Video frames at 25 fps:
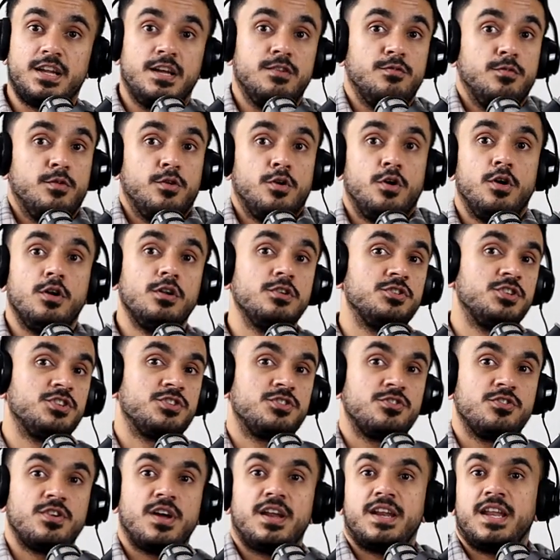And we're all
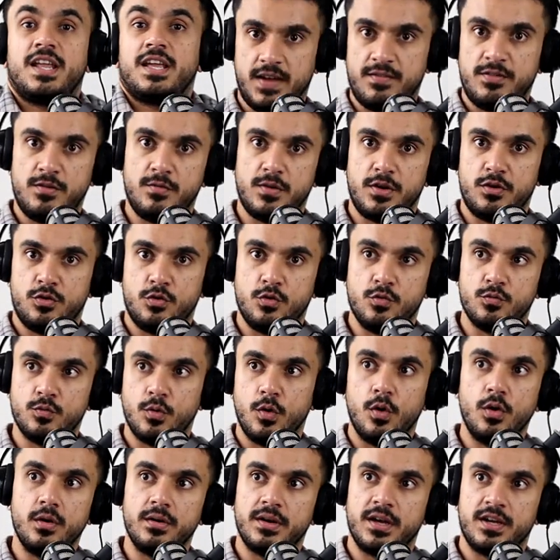just running. Everyone who
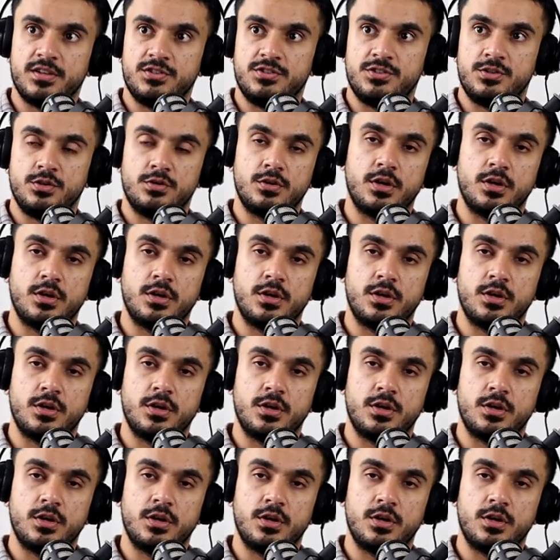warned us